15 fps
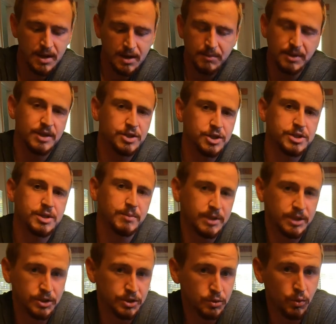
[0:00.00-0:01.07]
But that's just something
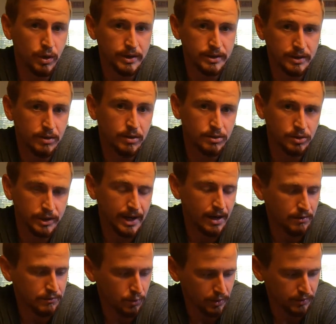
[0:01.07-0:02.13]
you do want to look
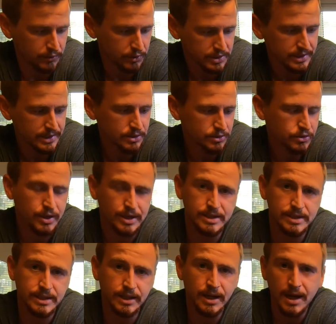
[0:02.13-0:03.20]
out for. If you see your
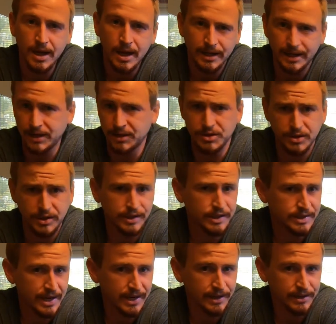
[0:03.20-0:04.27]
cresty kind of during the
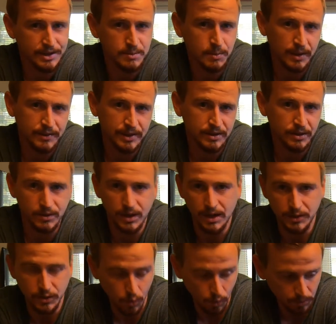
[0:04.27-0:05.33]
day in a spot that they're not
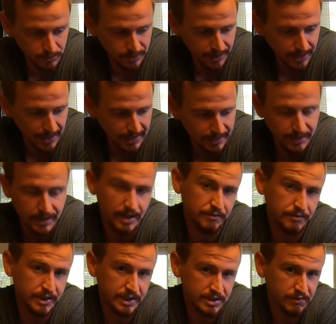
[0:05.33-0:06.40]
normally at, if
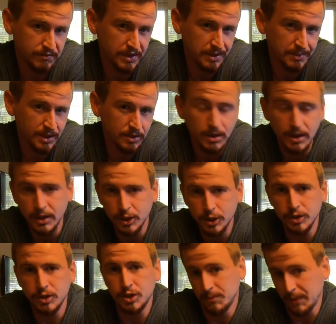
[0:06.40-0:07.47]
it is a female,
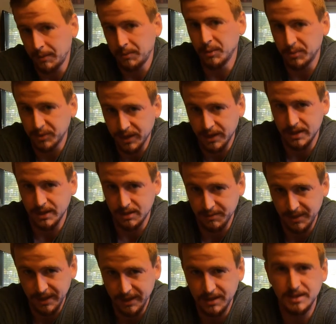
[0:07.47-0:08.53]
she might be protecting some
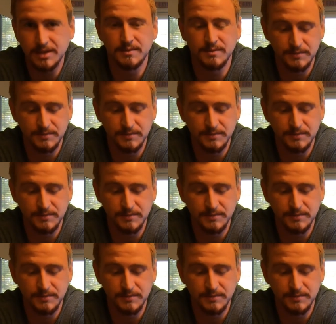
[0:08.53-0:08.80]
eggs.